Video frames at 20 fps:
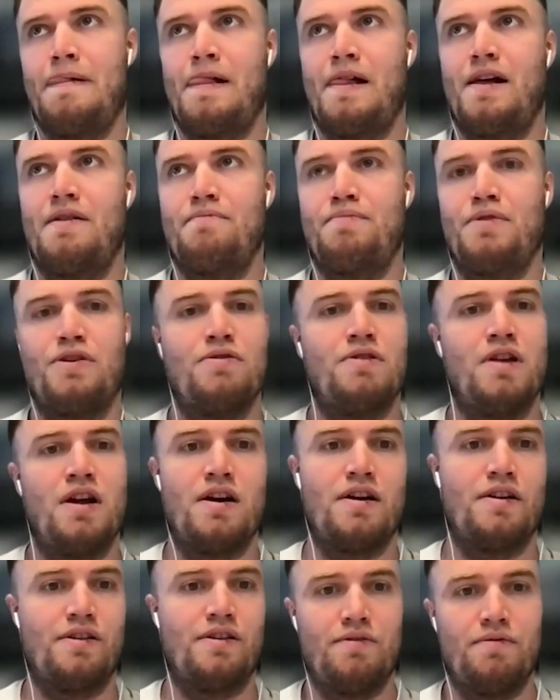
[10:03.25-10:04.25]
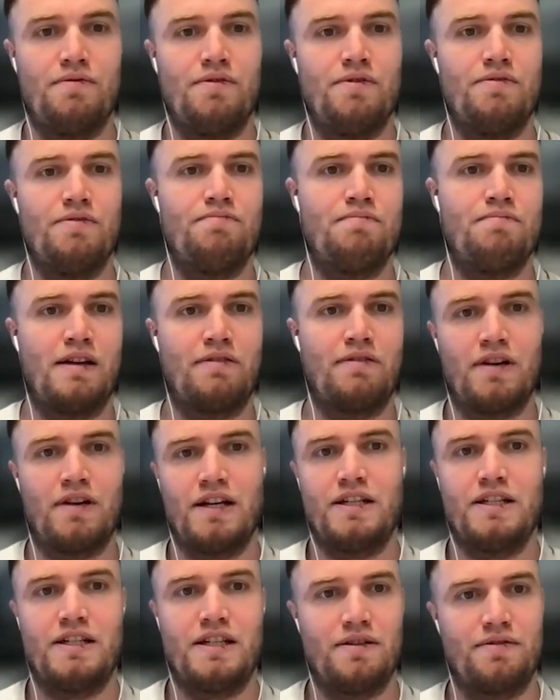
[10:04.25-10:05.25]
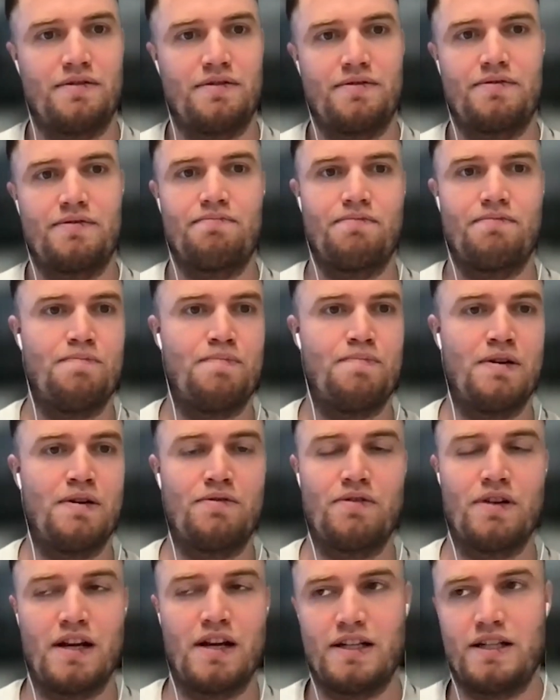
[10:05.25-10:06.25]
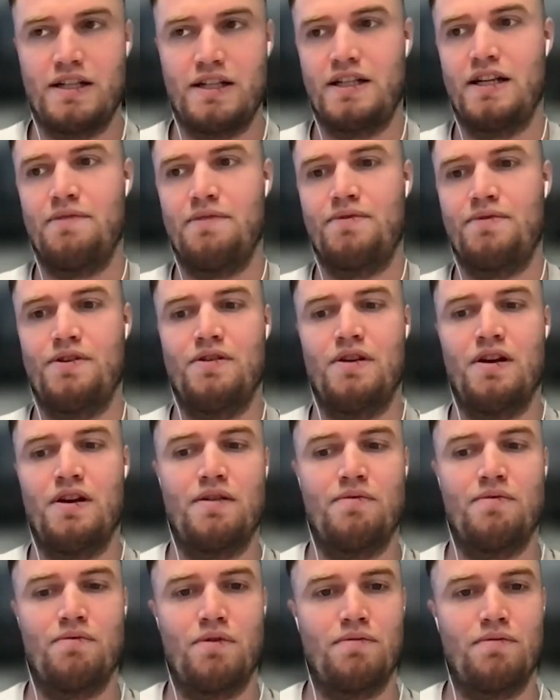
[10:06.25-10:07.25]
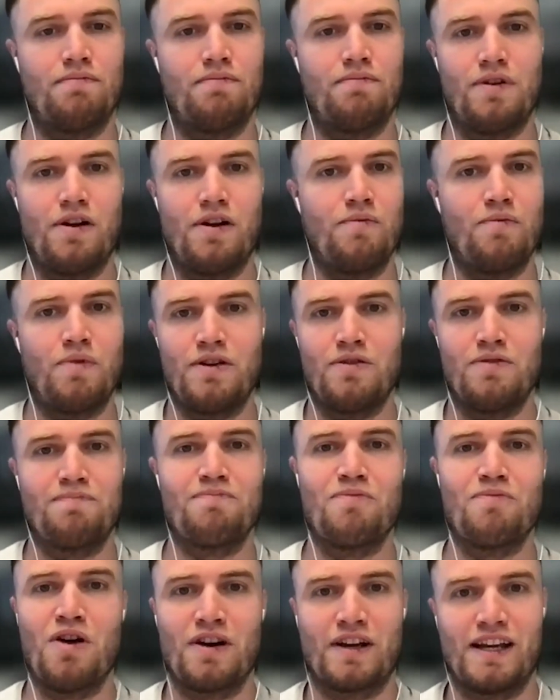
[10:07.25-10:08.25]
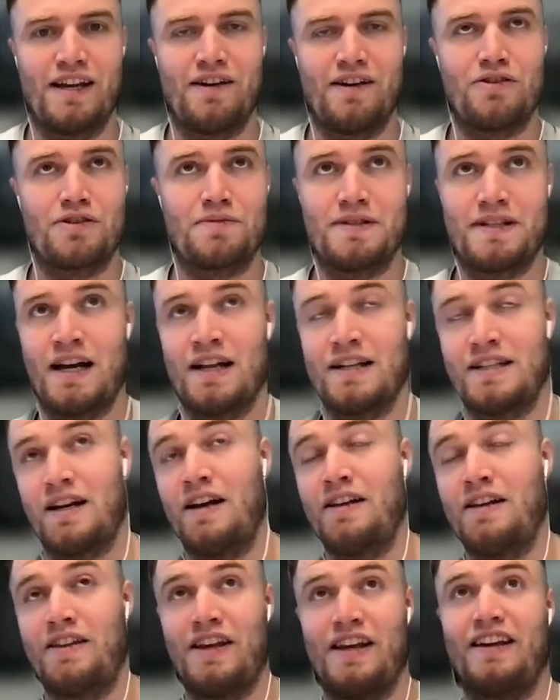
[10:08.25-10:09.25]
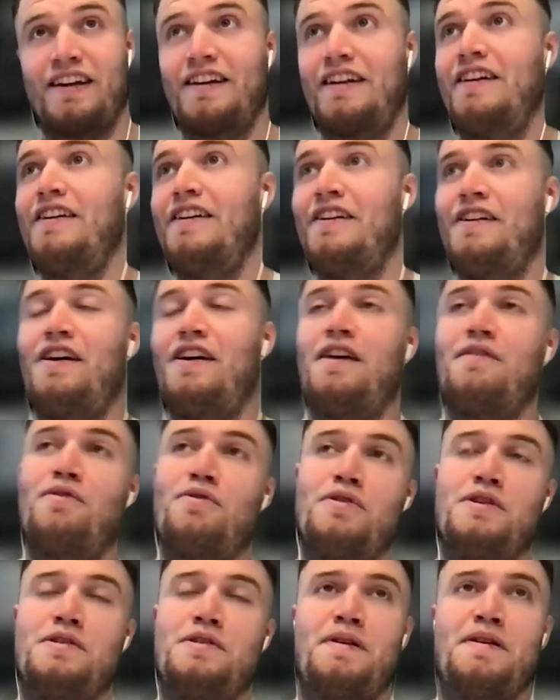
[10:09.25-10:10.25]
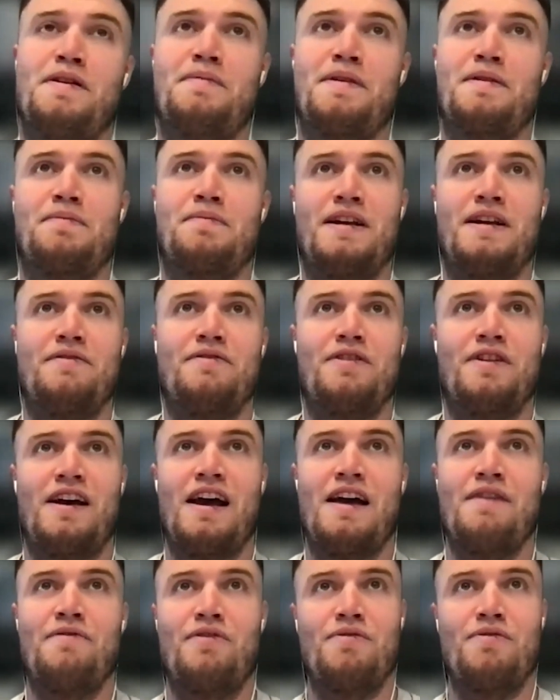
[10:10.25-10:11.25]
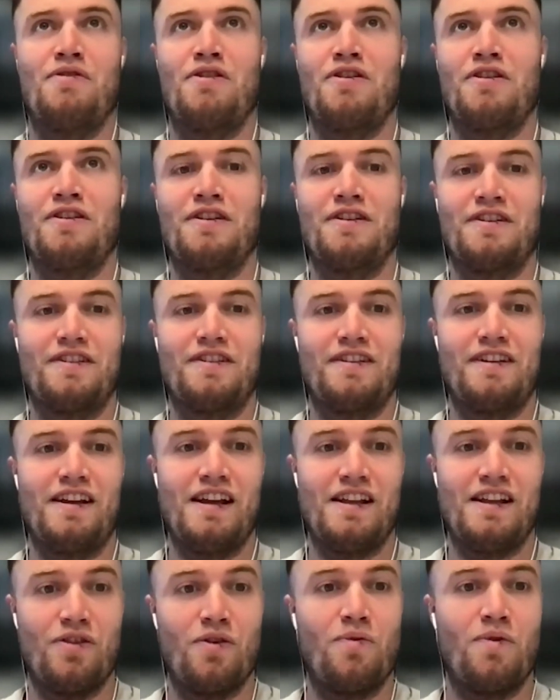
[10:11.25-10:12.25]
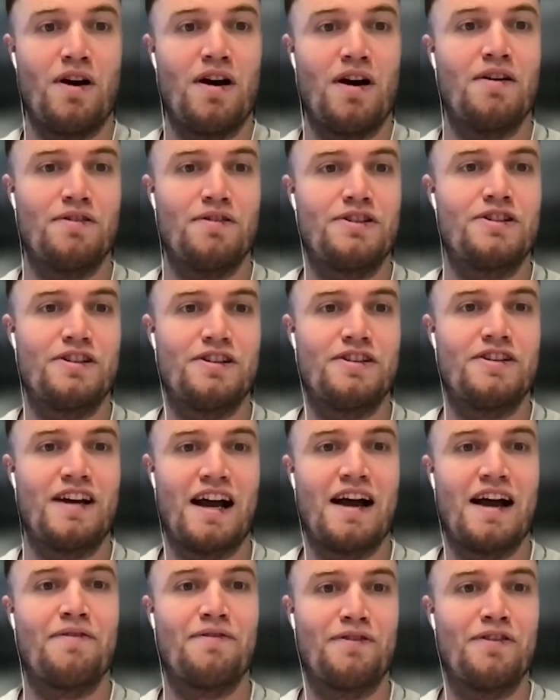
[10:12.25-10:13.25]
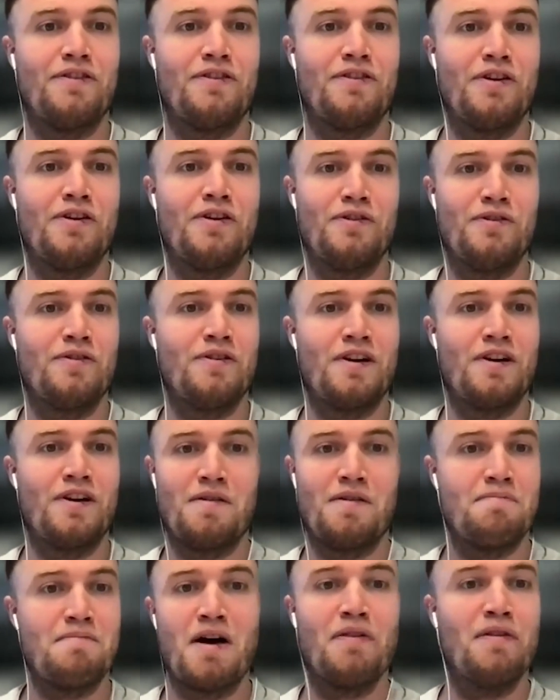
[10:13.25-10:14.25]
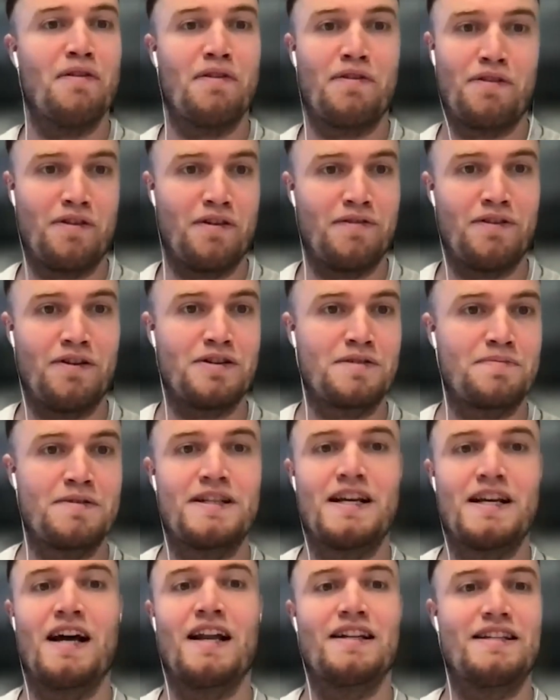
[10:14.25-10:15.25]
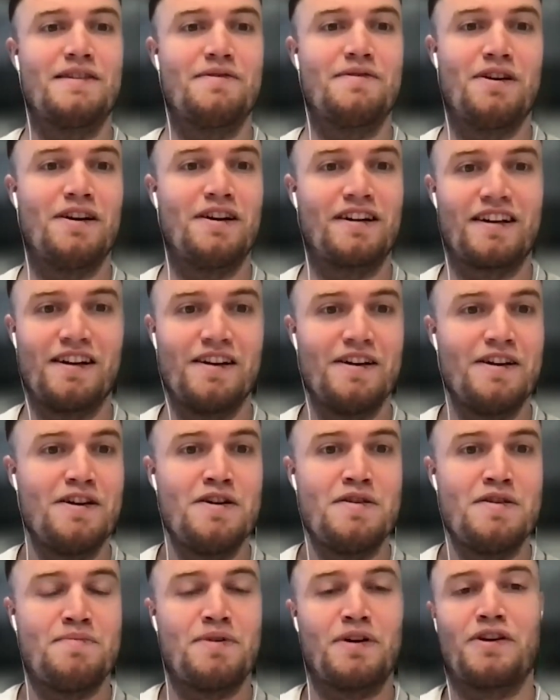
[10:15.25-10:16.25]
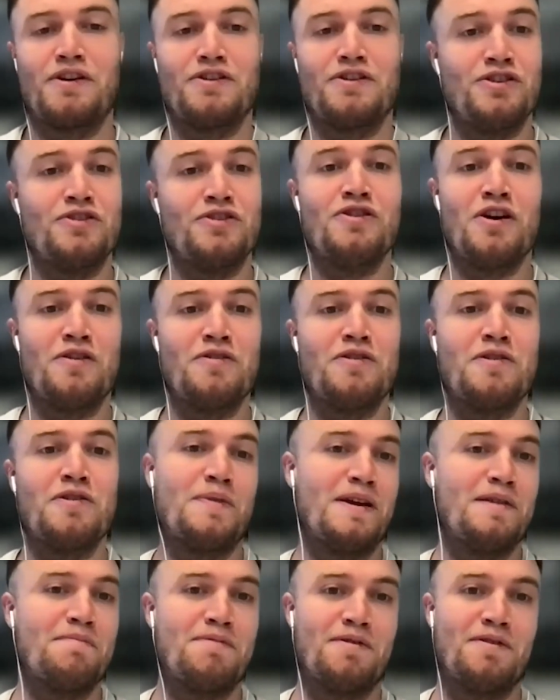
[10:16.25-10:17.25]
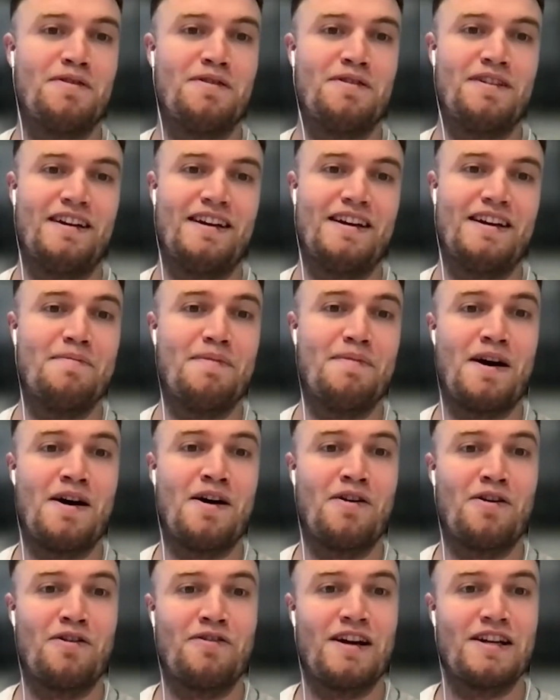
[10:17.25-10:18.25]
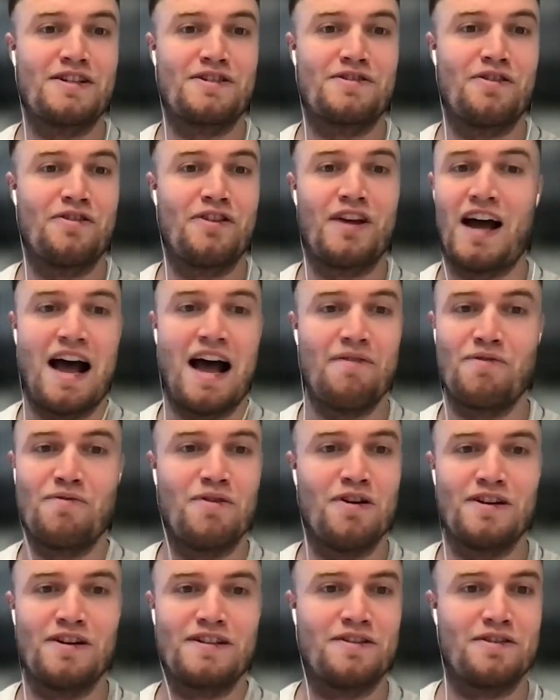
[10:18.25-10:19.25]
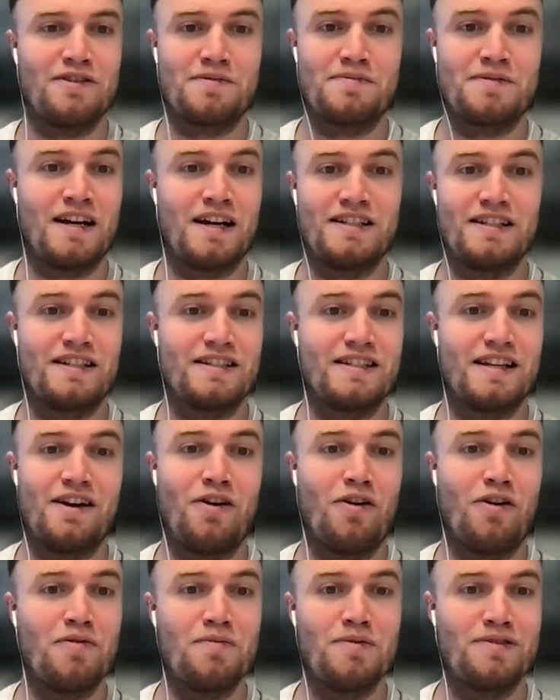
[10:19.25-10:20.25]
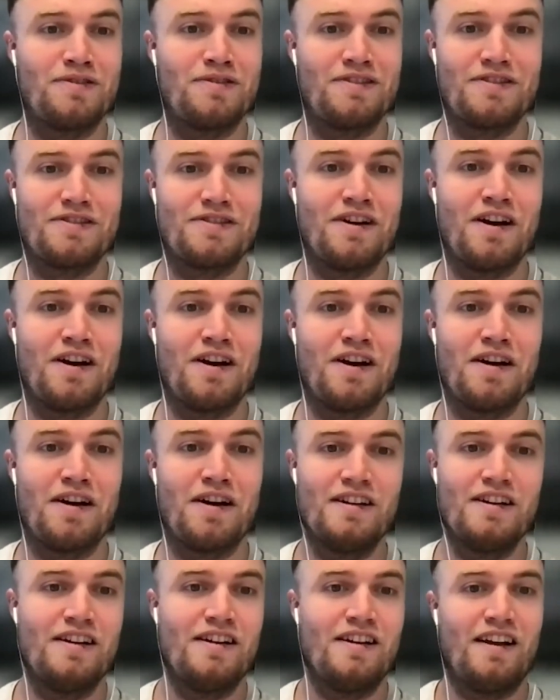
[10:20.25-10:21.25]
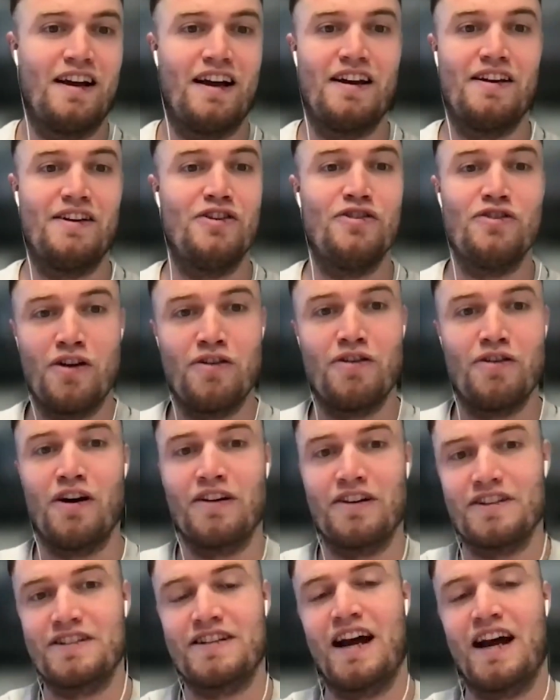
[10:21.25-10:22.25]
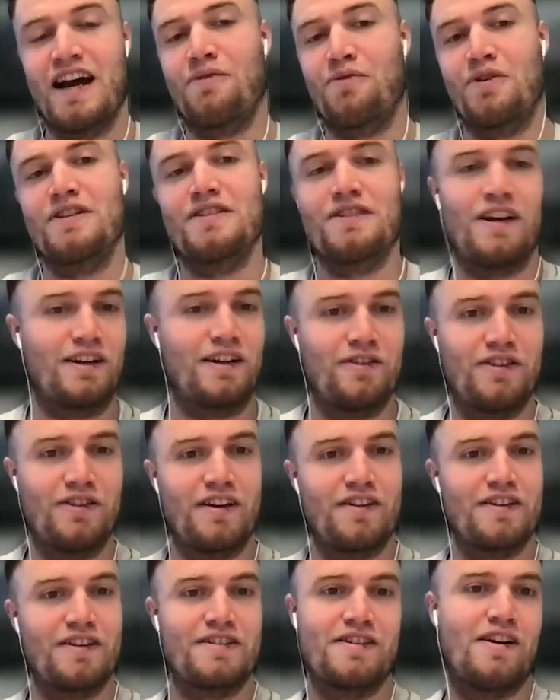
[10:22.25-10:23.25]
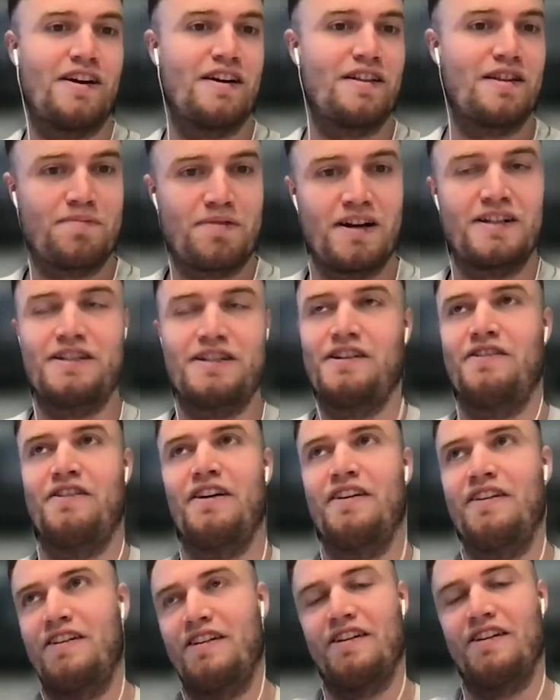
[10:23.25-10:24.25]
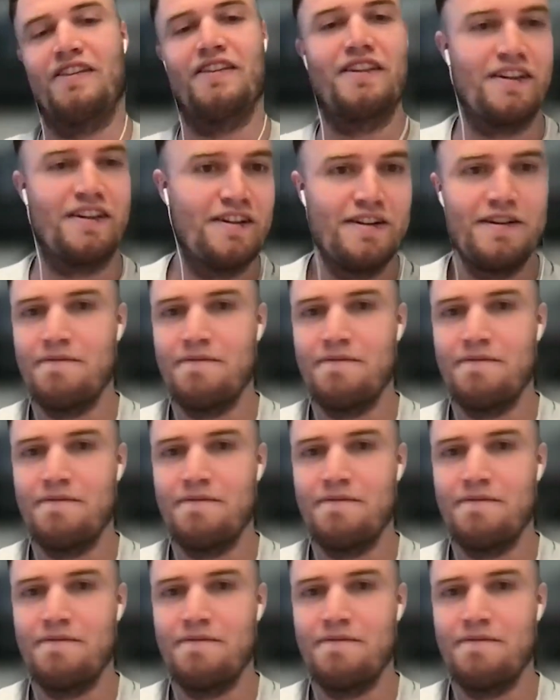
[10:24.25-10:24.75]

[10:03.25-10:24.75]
But you learn, you make relationships, you build relationships, you learn what, when you're working in hospitality. I think I've always been a big believer that everyone in the world should have to do a month of hospitality work, because the people in a bar or restaurant that haven't worked in hospitality because they're horrible to the staff, and you don't understand what it's like on the other side, the pressure you're under, the